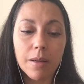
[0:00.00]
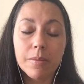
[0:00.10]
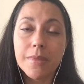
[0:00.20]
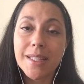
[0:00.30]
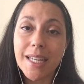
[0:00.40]

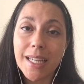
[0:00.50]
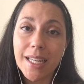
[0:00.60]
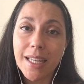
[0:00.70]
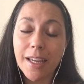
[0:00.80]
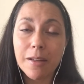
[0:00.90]

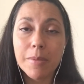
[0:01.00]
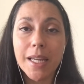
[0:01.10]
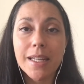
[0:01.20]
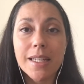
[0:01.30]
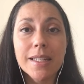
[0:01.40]
zinc, and
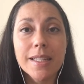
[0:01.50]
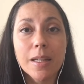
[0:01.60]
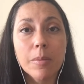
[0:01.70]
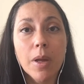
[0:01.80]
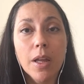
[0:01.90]

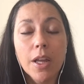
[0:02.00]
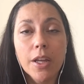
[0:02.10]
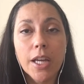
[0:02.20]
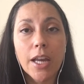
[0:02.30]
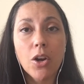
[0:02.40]
magnesium
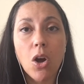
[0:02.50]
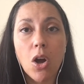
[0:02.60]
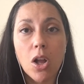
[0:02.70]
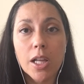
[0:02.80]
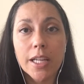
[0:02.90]
can
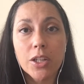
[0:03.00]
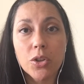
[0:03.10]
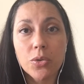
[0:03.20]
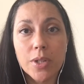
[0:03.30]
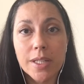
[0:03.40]
all
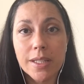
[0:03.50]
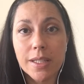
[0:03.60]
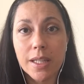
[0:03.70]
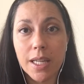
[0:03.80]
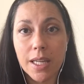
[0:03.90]
increase
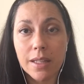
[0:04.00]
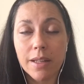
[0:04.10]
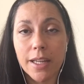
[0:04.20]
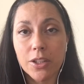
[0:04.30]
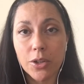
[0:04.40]
the
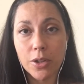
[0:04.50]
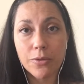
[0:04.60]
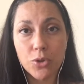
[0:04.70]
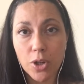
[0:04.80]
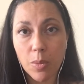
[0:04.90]
likelihood of
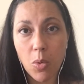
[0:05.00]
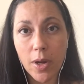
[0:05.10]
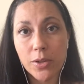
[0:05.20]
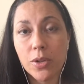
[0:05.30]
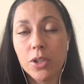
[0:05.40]
trigger
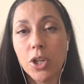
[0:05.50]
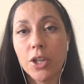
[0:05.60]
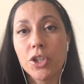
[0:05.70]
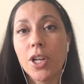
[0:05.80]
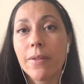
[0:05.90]
points or the
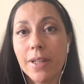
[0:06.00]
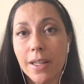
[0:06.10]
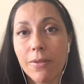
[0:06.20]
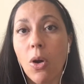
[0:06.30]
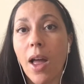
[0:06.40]
longevity
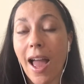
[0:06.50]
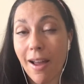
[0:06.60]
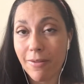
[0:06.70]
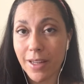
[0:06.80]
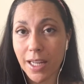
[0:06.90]
of
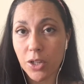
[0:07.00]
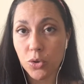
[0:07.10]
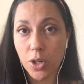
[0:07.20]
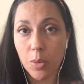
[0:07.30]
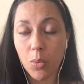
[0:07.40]
having
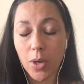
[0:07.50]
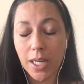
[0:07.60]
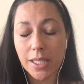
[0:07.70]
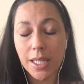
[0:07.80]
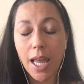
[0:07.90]
trigger
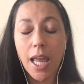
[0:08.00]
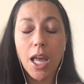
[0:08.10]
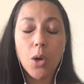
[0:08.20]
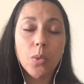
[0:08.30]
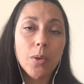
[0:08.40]
points.
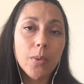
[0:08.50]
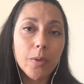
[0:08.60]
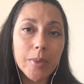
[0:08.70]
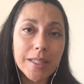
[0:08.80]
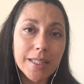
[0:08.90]
We will
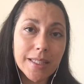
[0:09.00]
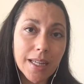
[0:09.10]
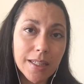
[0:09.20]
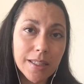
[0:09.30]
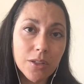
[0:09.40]
be
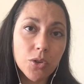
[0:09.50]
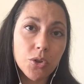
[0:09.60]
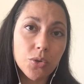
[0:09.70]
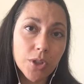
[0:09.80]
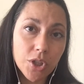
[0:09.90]
discussing
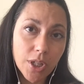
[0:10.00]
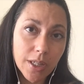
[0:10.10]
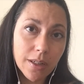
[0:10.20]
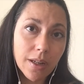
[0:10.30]
nutrition